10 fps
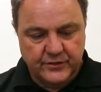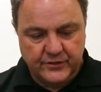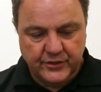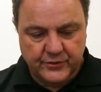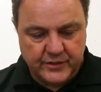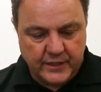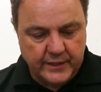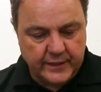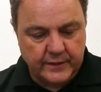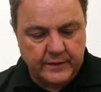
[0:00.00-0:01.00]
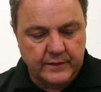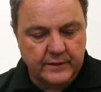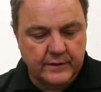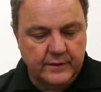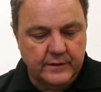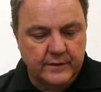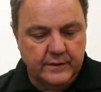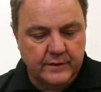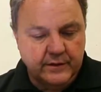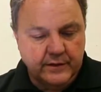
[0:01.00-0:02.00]
Just use the click
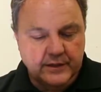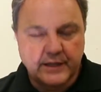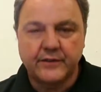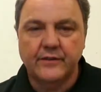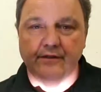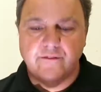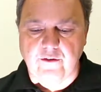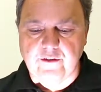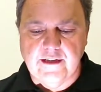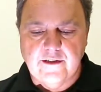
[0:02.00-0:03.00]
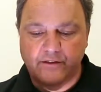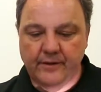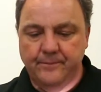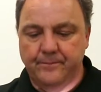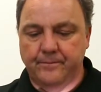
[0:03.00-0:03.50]
connector, flow connector,